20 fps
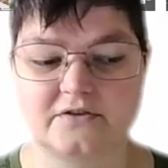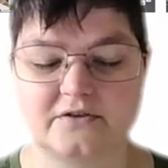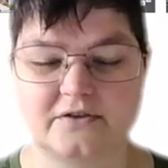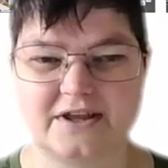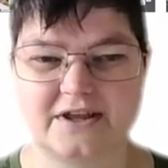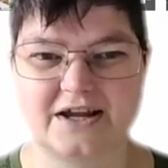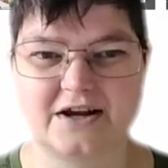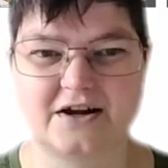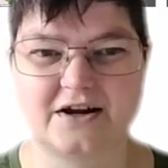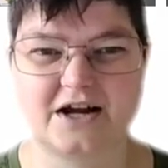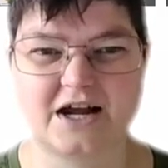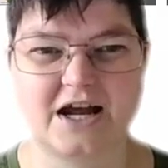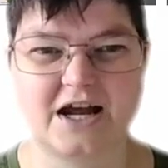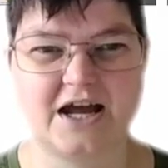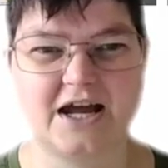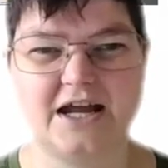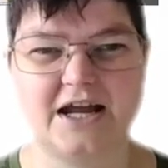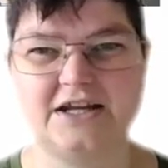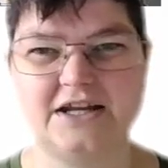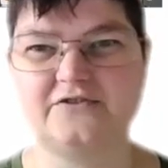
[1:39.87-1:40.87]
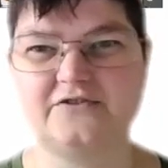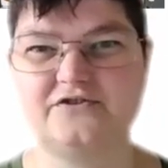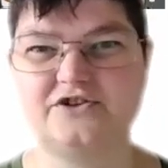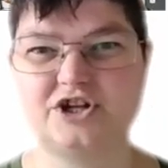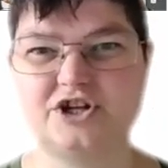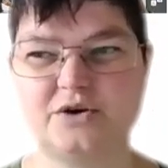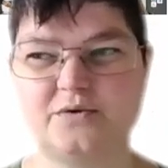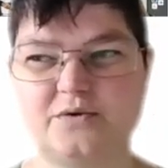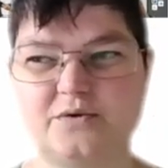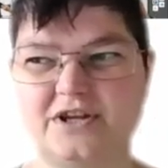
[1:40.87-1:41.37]
So they kind of
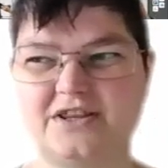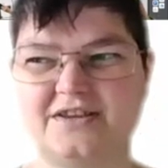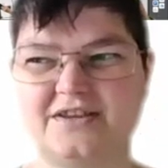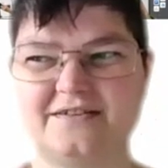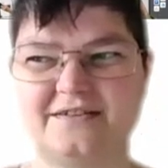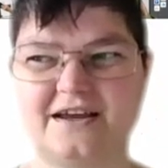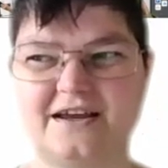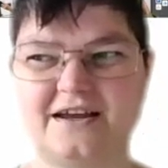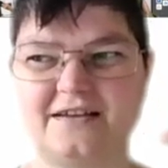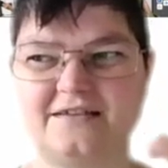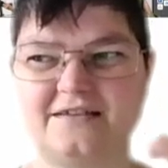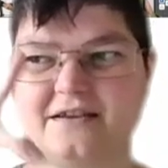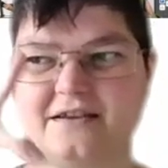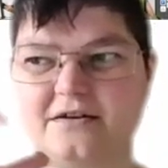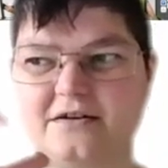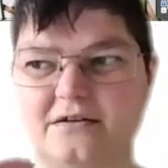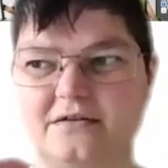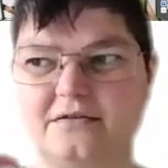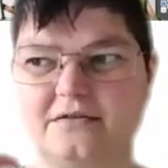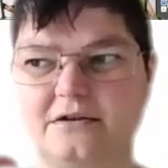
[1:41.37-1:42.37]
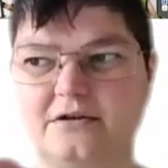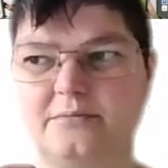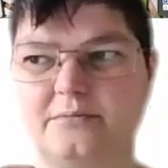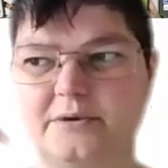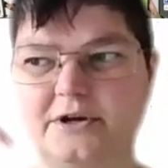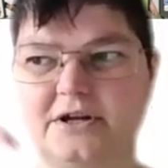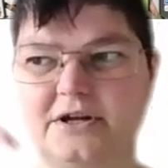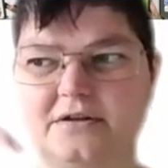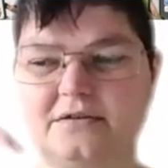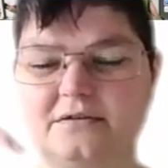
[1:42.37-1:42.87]
showing the size there a little
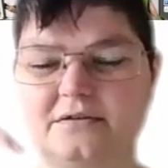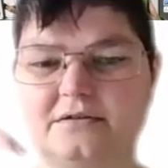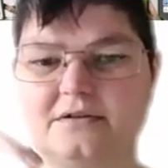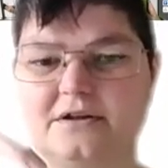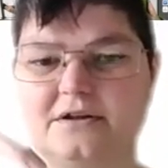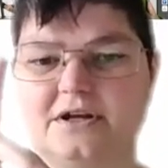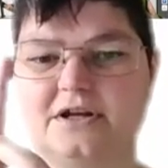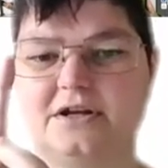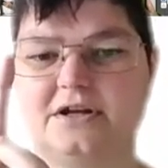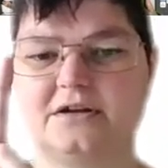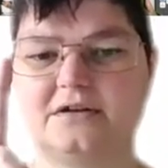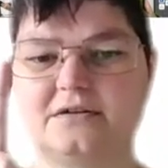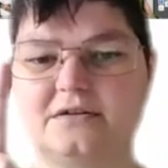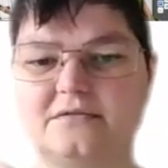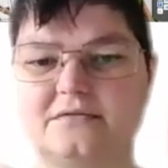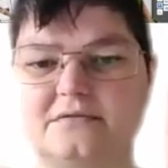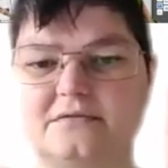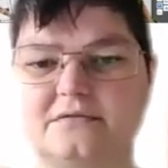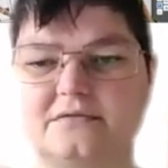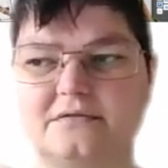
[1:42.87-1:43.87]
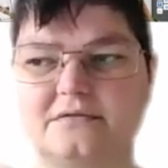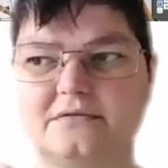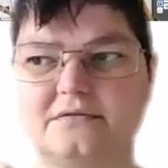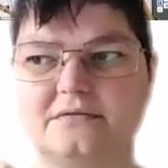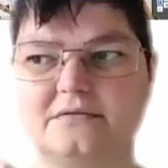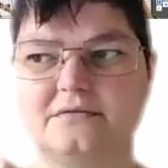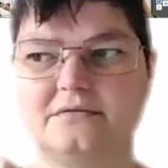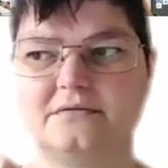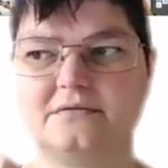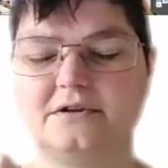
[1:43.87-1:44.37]
bit, like,
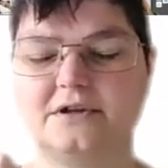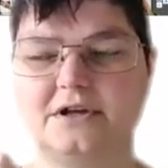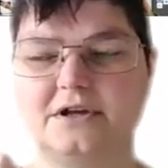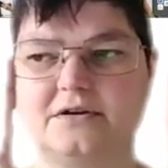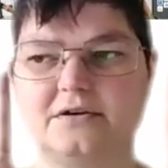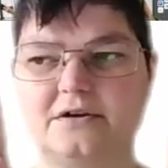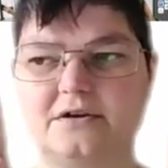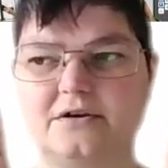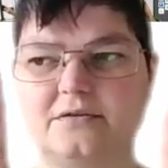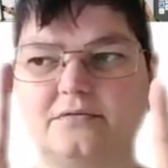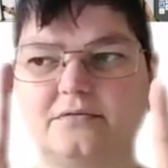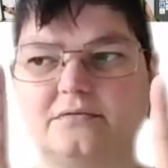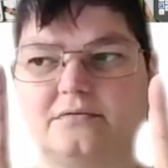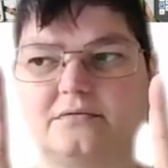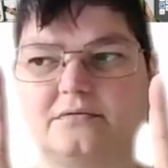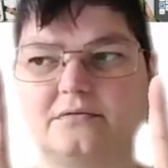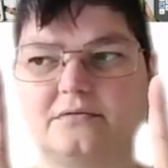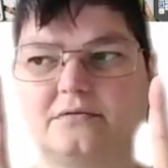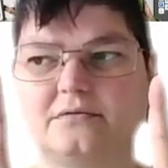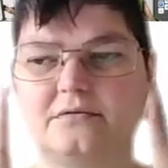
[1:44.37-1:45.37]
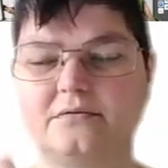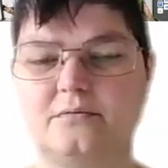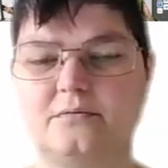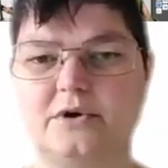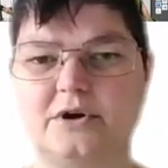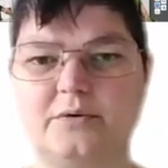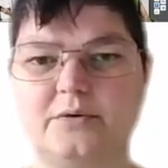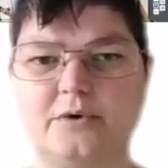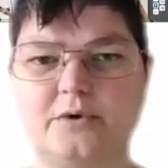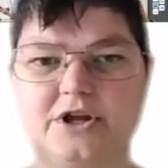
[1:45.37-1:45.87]
I don't know,
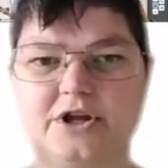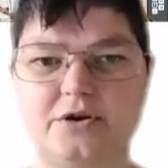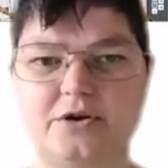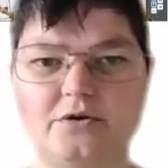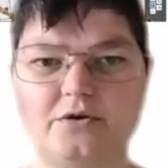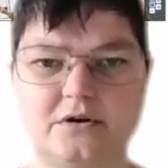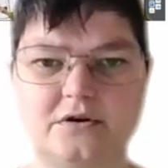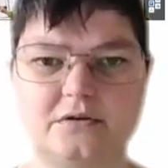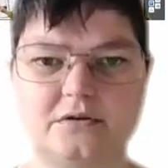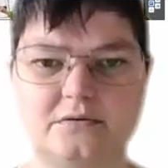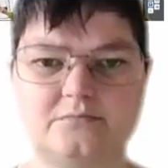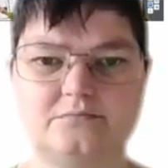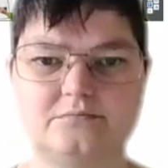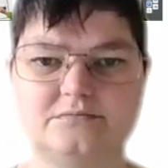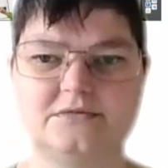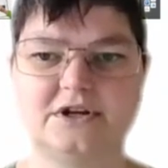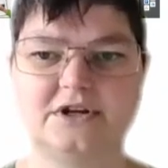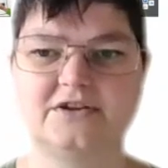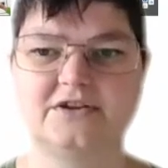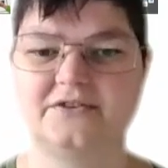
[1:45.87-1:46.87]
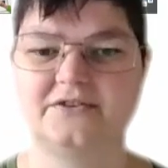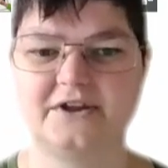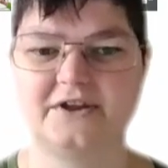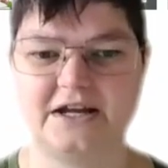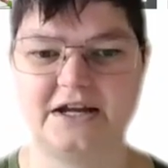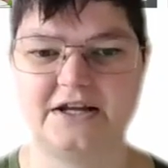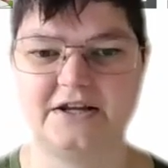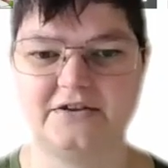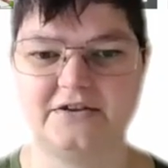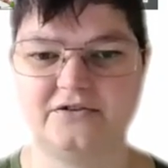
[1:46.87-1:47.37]
what you could
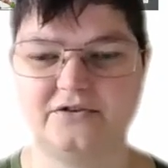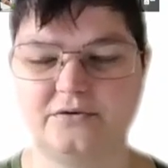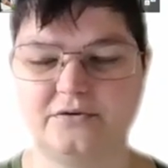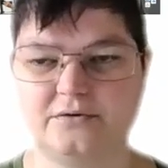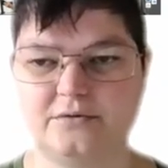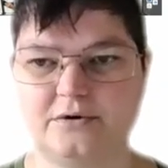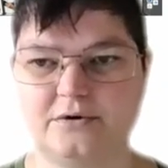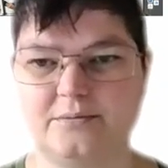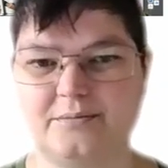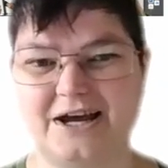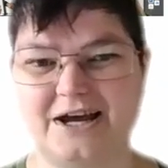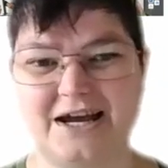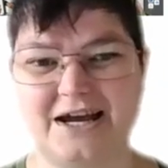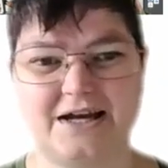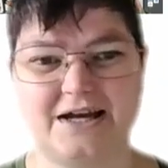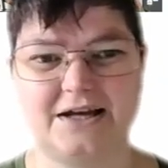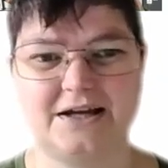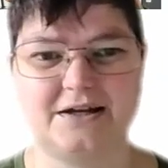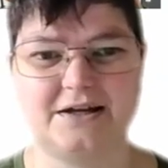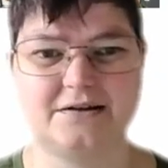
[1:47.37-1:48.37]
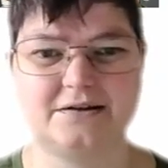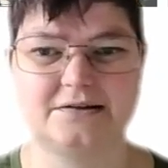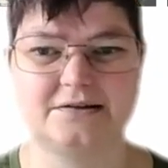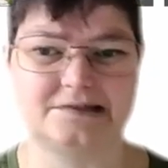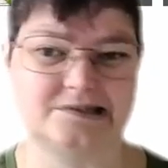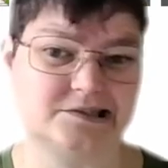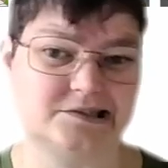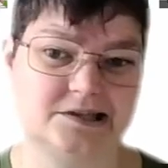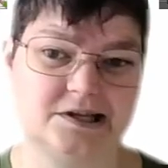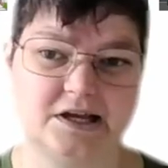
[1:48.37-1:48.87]
slide into a bag.
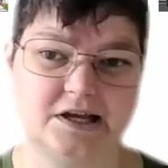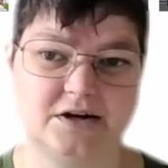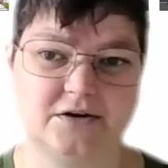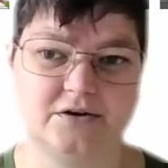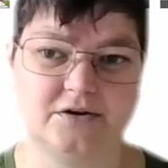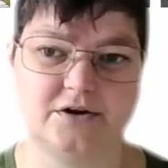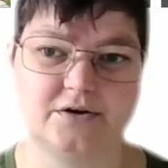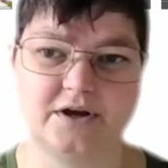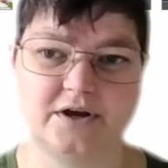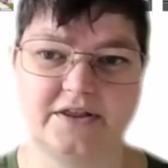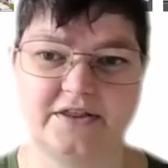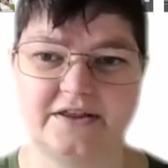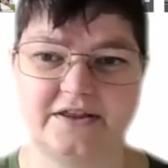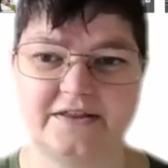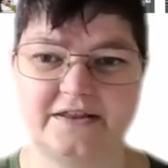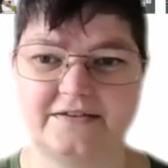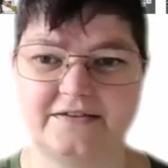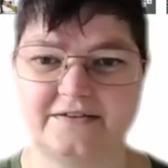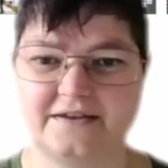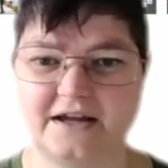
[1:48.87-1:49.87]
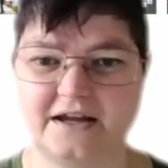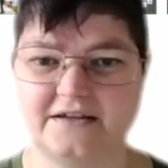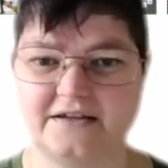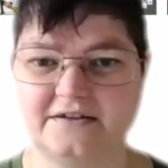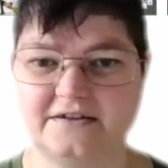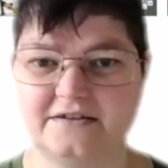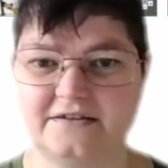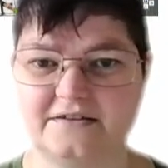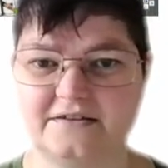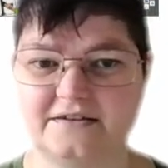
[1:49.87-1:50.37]
I don't know. I think that's the
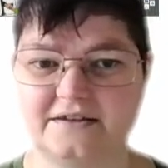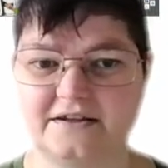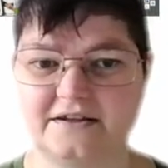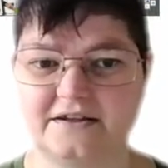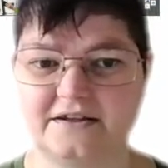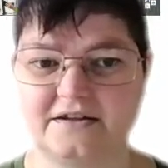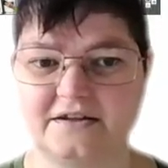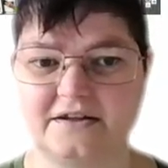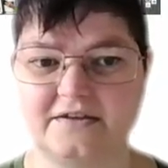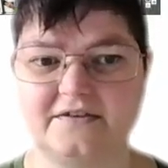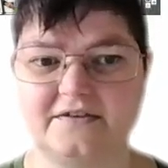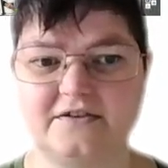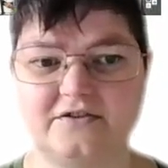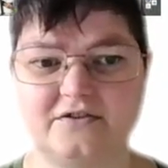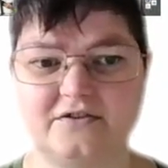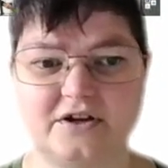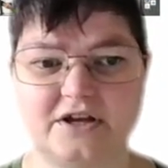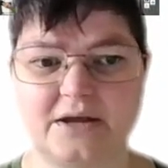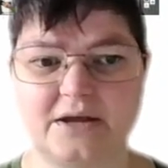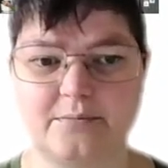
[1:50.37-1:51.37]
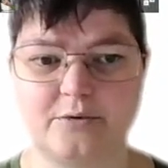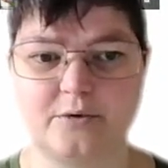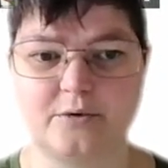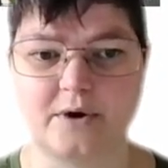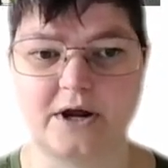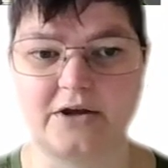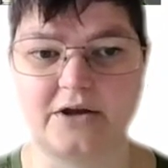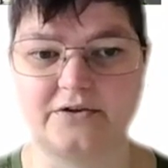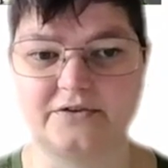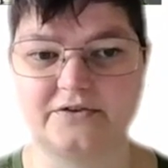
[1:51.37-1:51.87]
idea, is like it's easier to keep
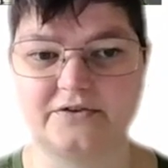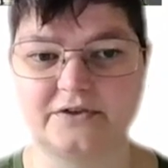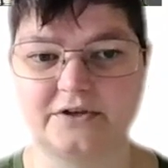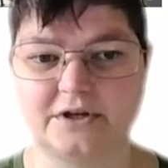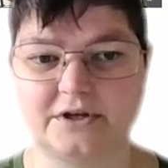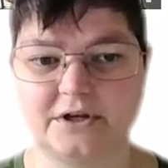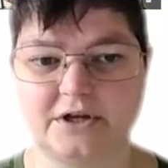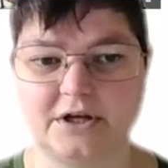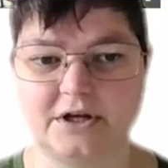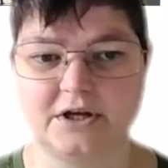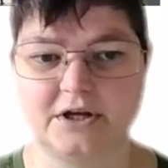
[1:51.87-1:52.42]
around.